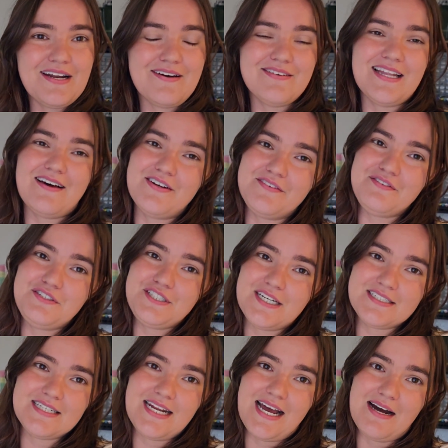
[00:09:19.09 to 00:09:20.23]
I would love it if you
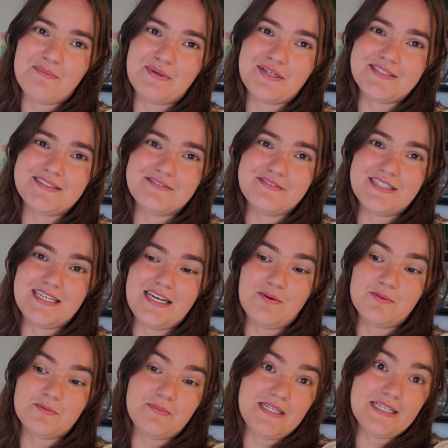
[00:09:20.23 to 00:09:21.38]
checked it out because it really
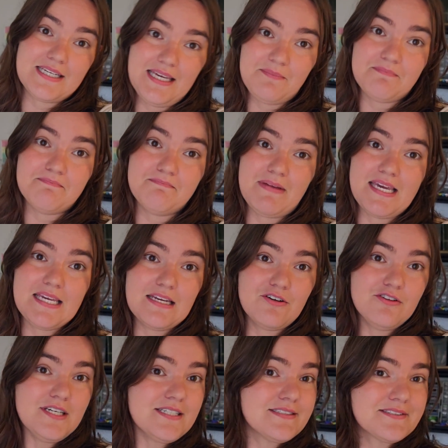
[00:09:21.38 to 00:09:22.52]
helps me to keep making all
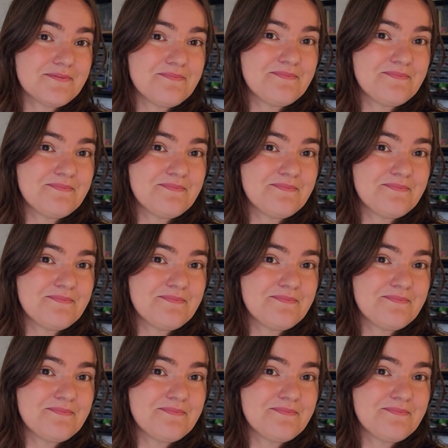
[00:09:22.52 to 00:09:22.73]
this.